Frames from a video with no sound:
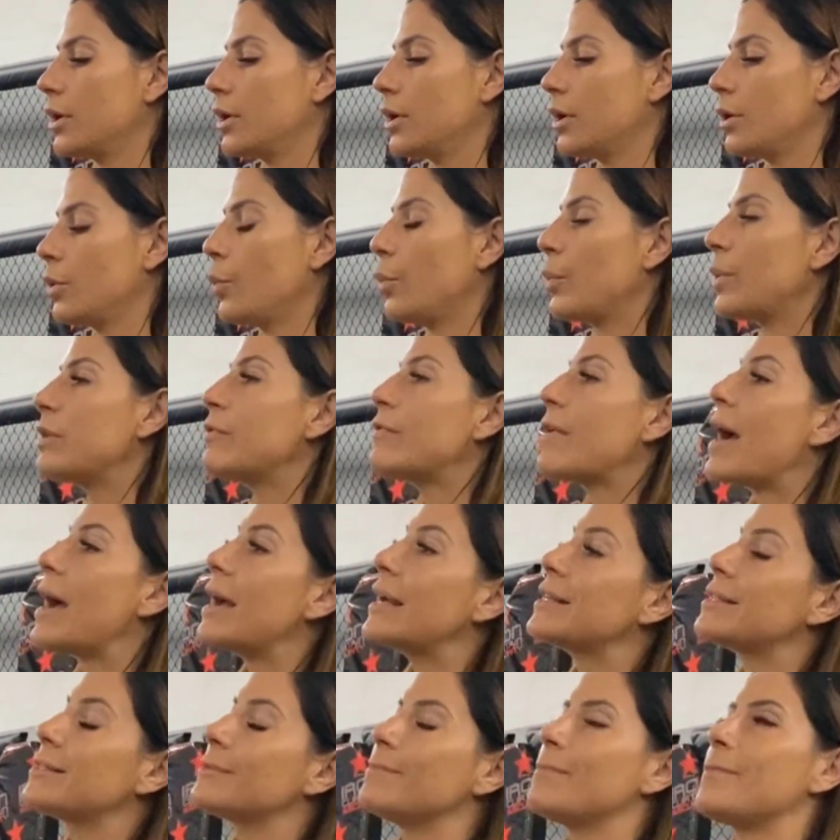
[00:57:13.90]
we've
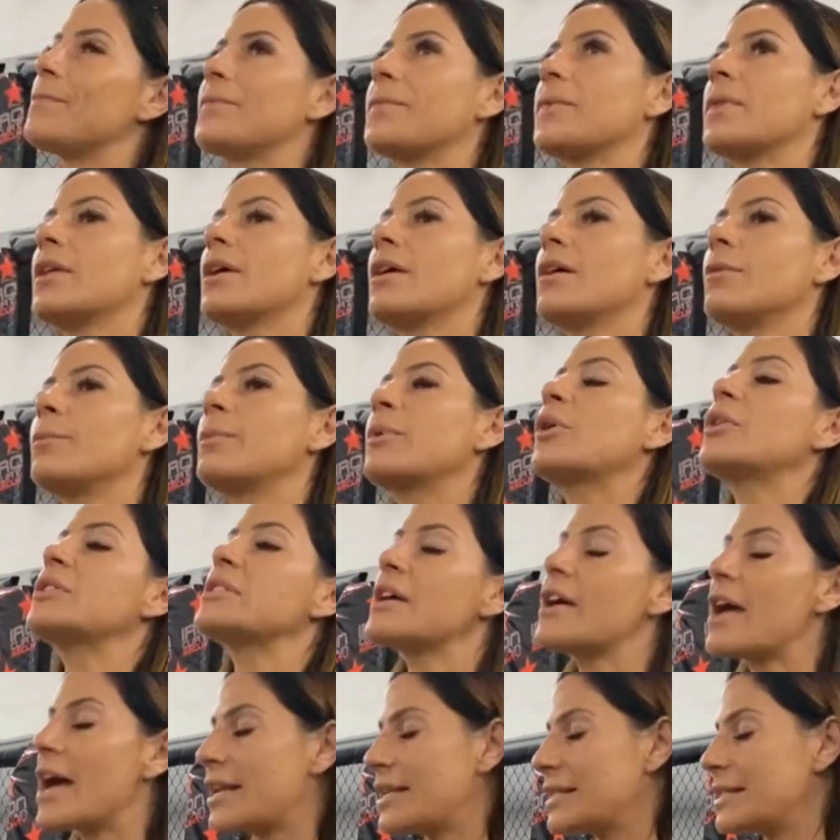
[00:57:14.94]
had, because I
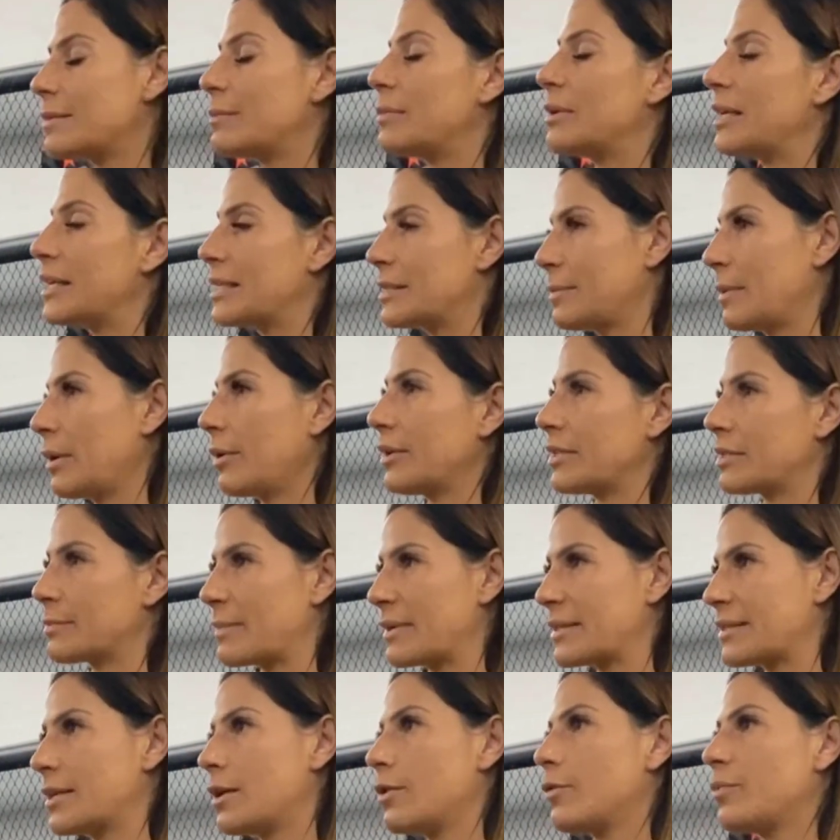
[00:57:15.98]
had a similar experience
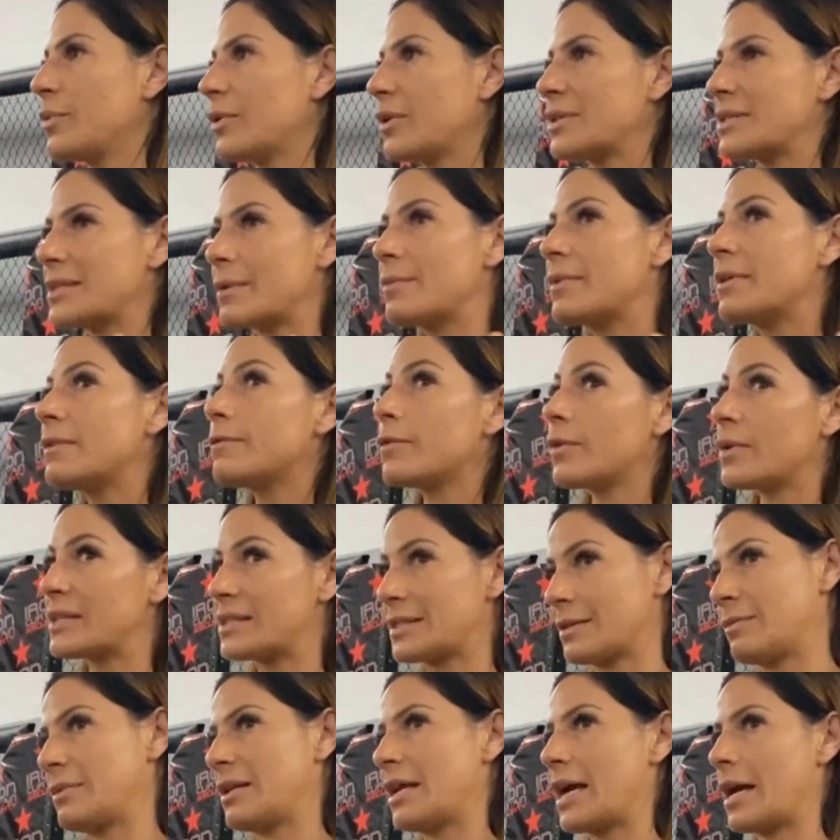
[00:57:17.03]
myself, because something very
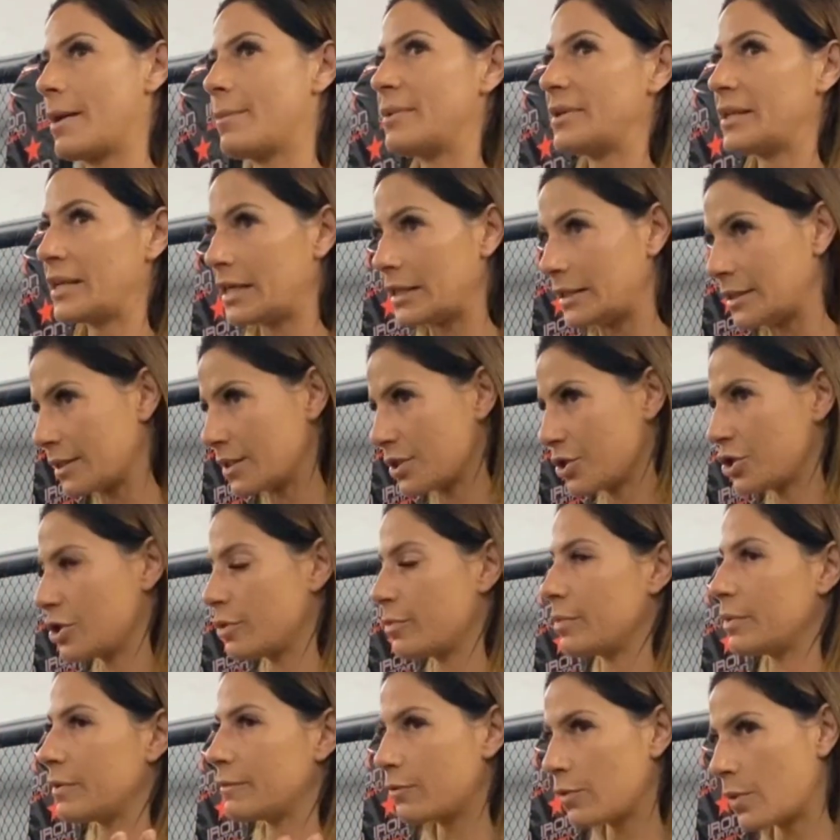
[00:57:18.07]
similar happened in this gym
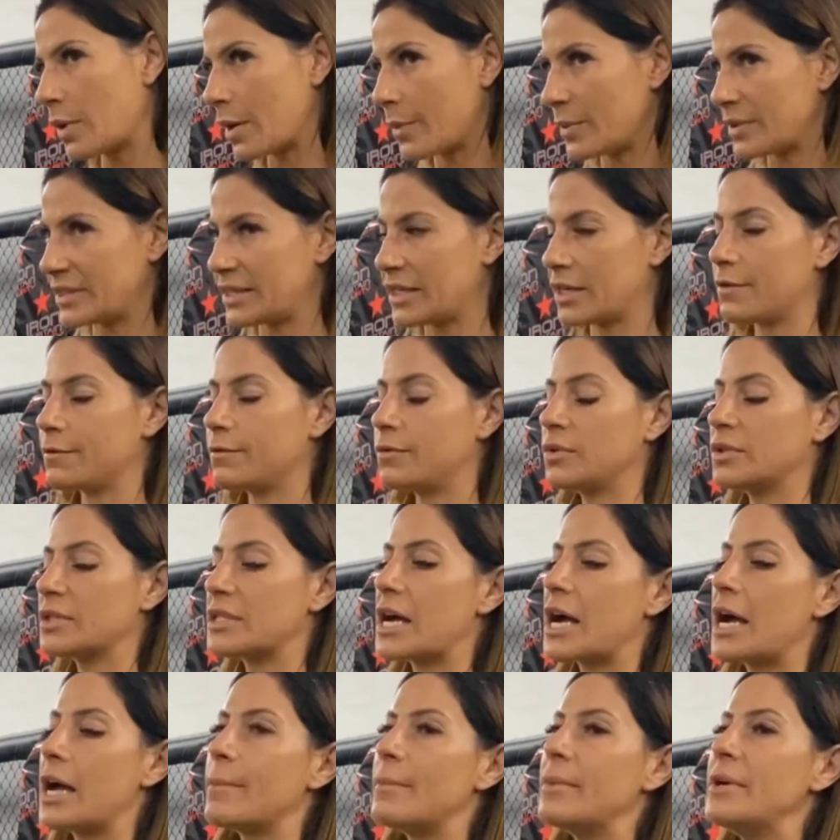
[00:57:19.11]
before I was here full
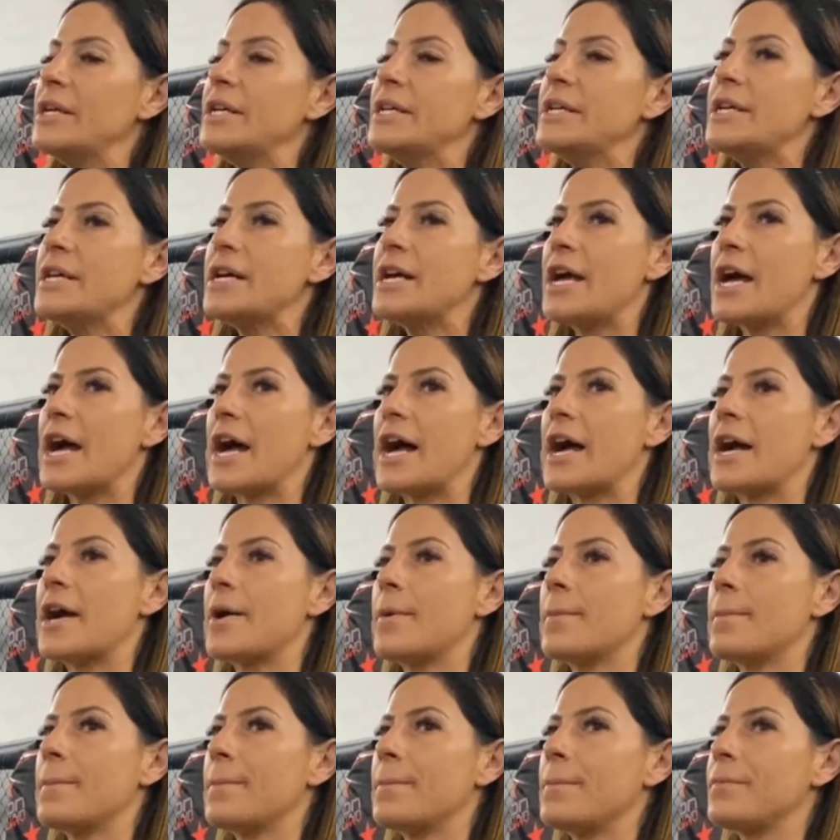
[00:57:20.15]
time.
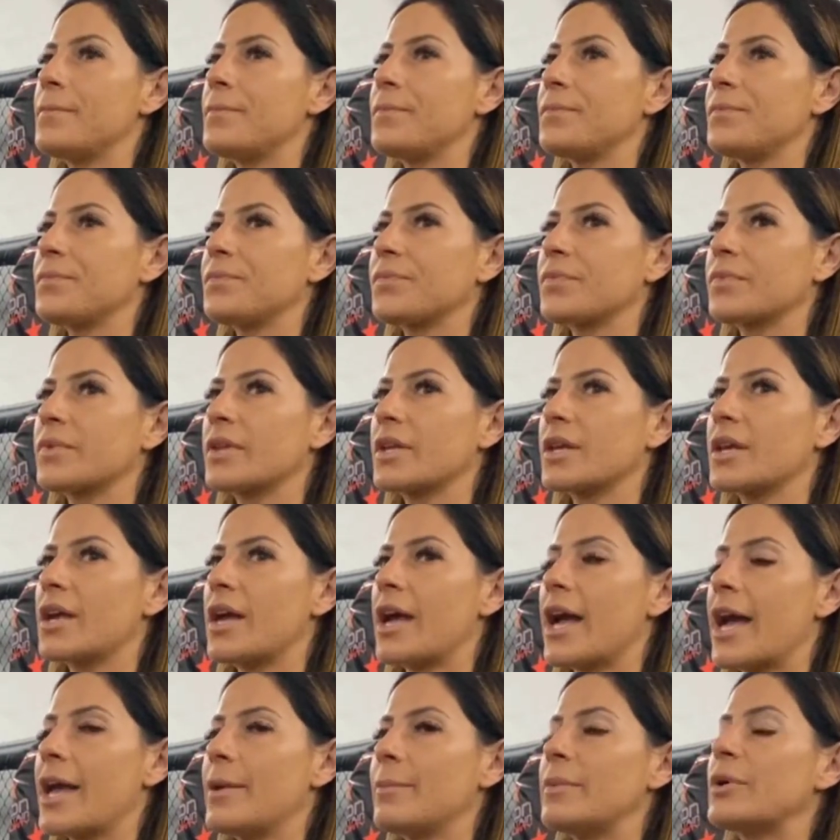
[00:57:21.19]
Um,
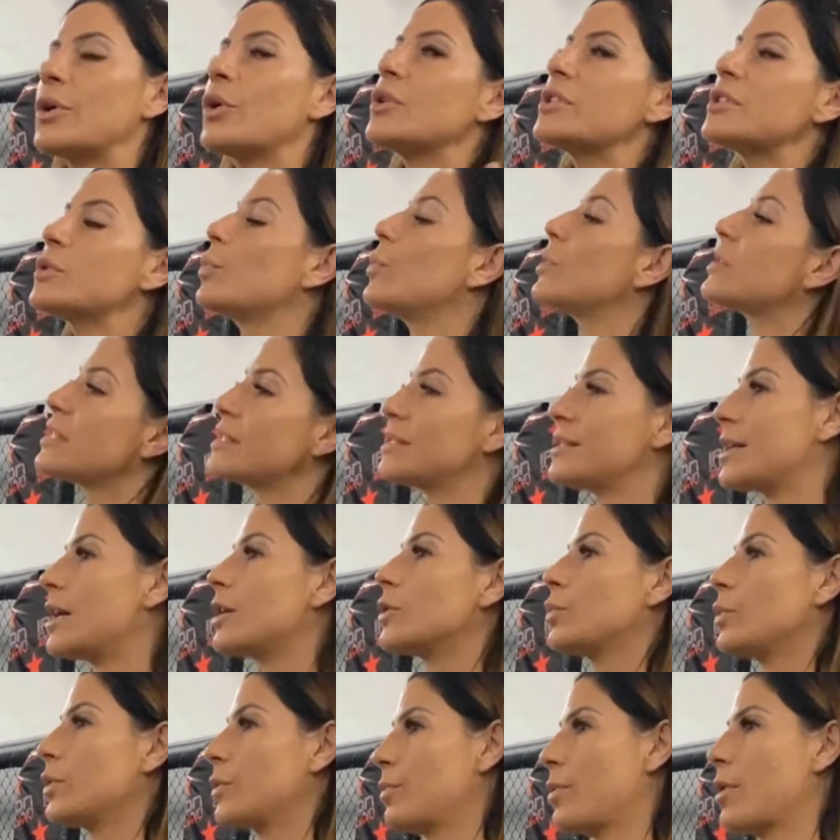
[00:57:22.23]
and because it wasn't dealt
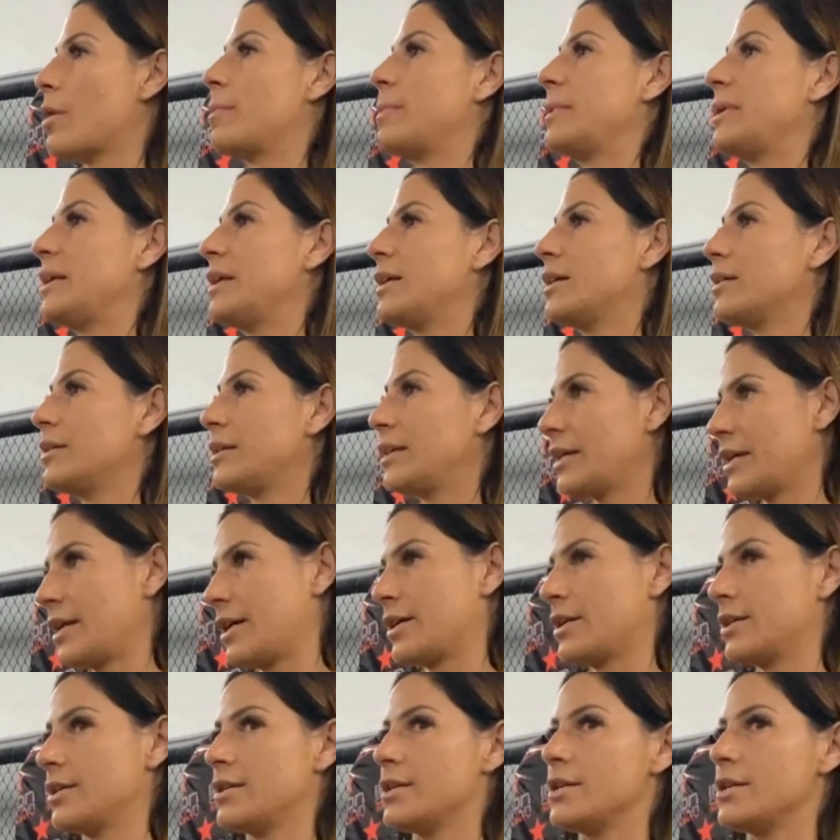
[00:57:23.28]
with properly here,